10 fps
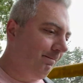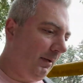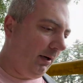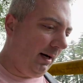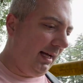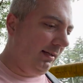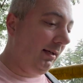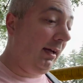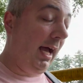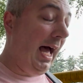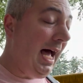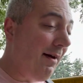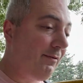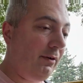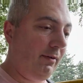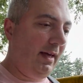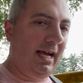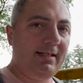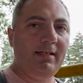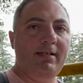All right, after
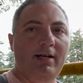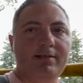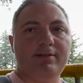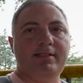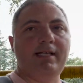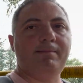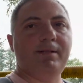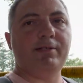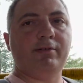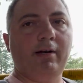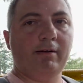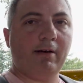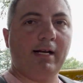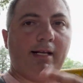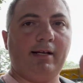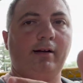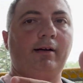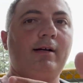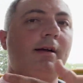that, you guys will see up on the screen right here,